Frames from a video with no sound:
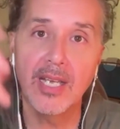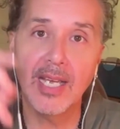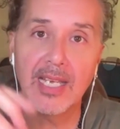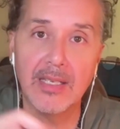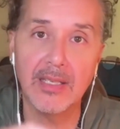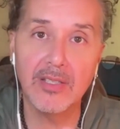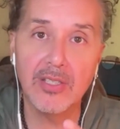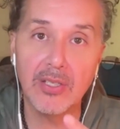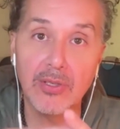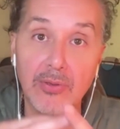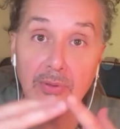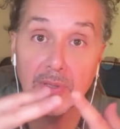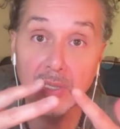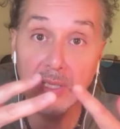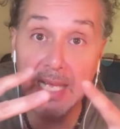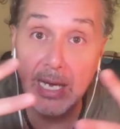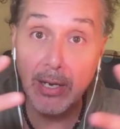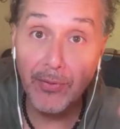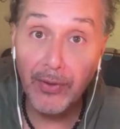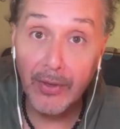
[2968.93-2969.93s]
and to
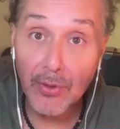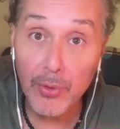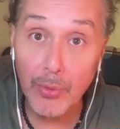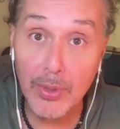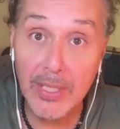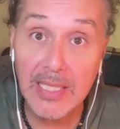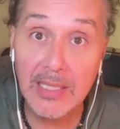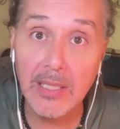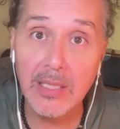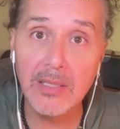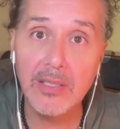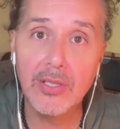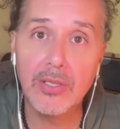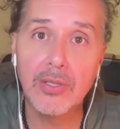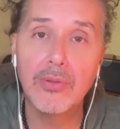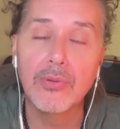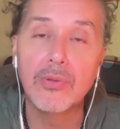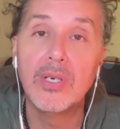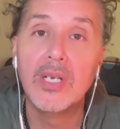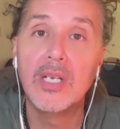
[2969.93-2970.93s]
allow the grid
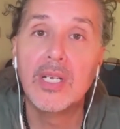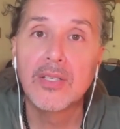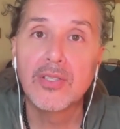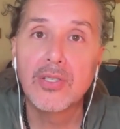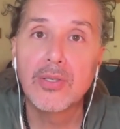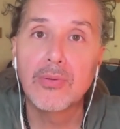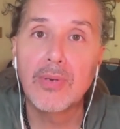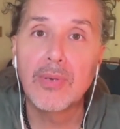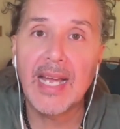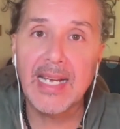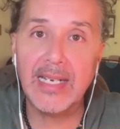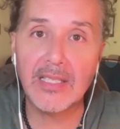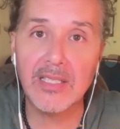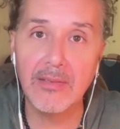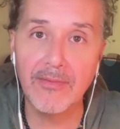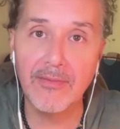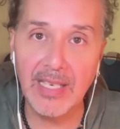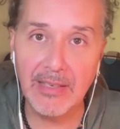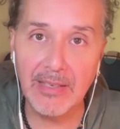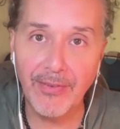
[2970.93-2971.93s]
to
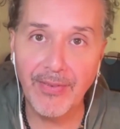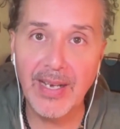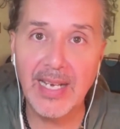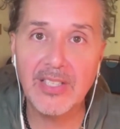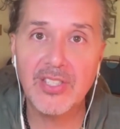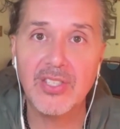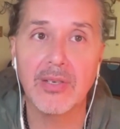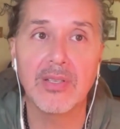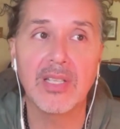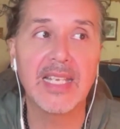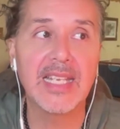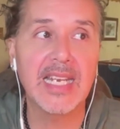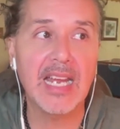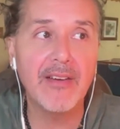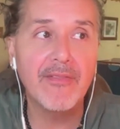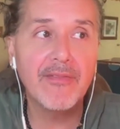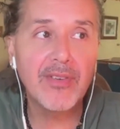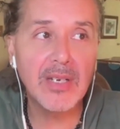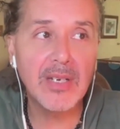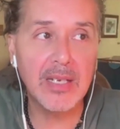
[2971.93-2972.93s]
activate faster, and
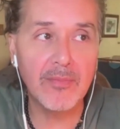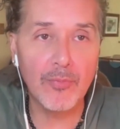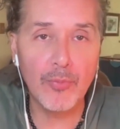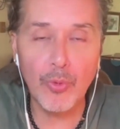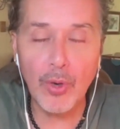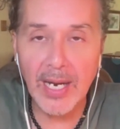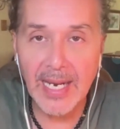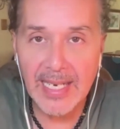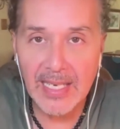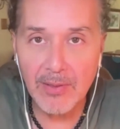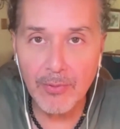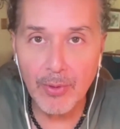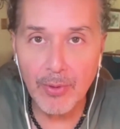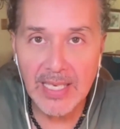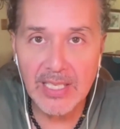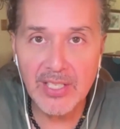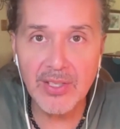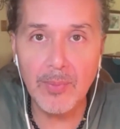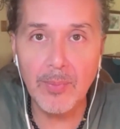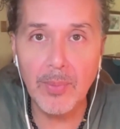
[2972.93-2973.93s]

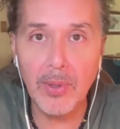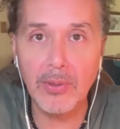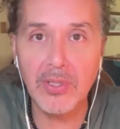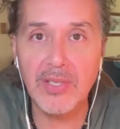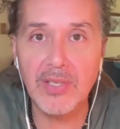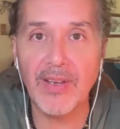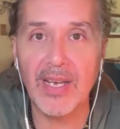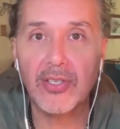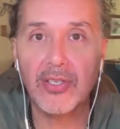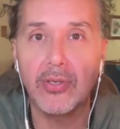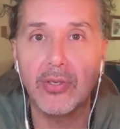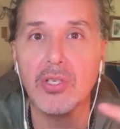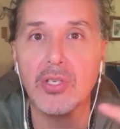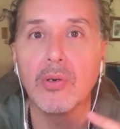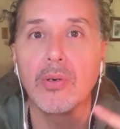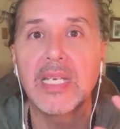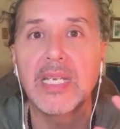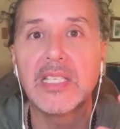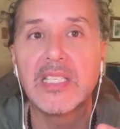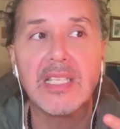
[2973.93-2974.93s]
raise the boats faster.
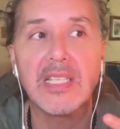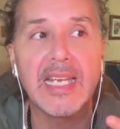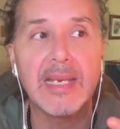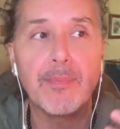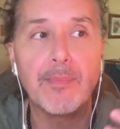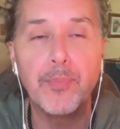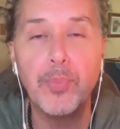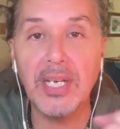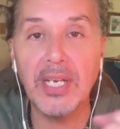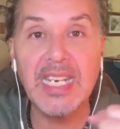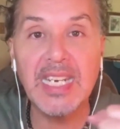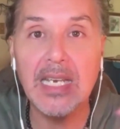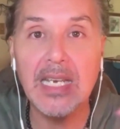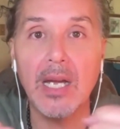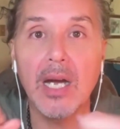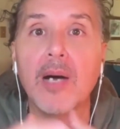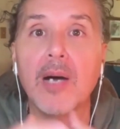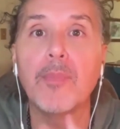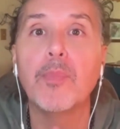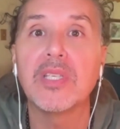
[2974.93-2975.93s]
So it's like buddying
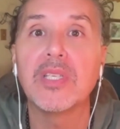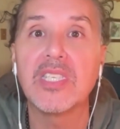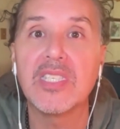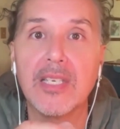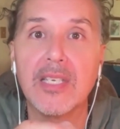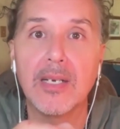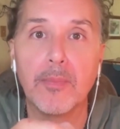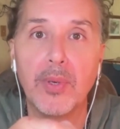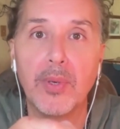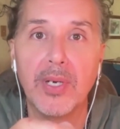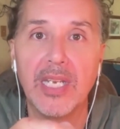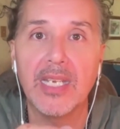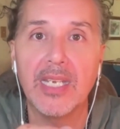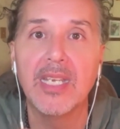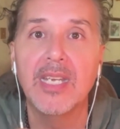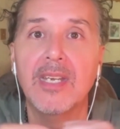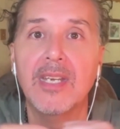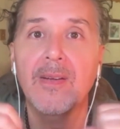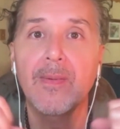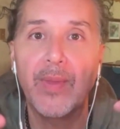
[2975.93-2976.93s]
up with somebody
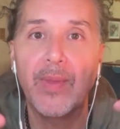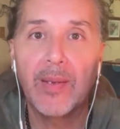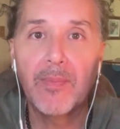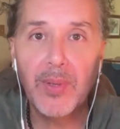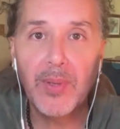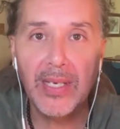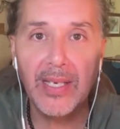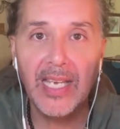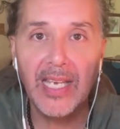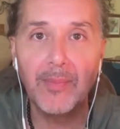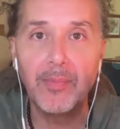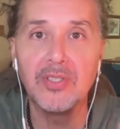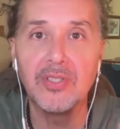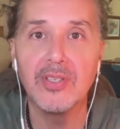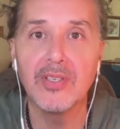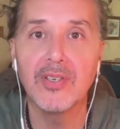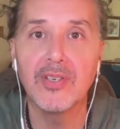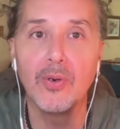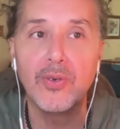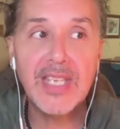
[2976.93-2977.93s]
and being able
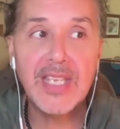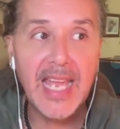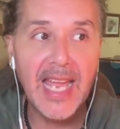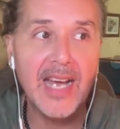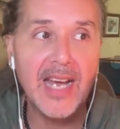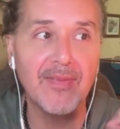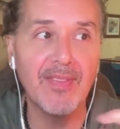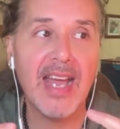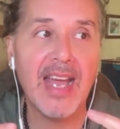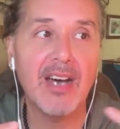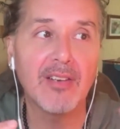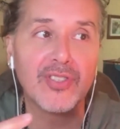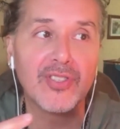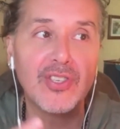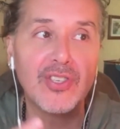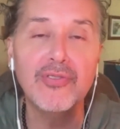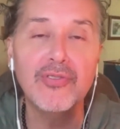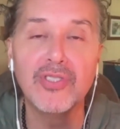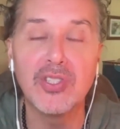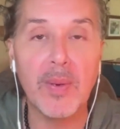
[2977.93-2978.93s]
to go, yeah, now
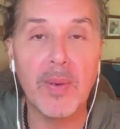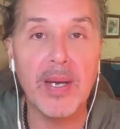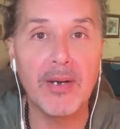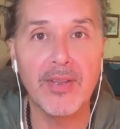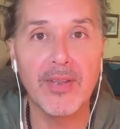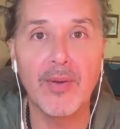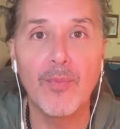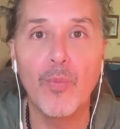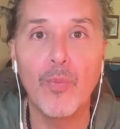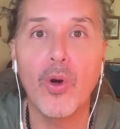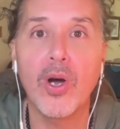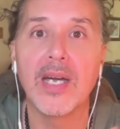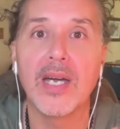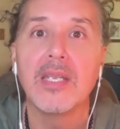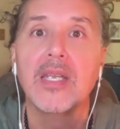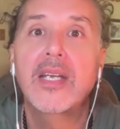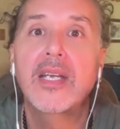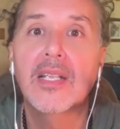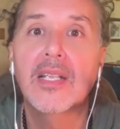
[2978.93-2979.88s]
2 is better than 1.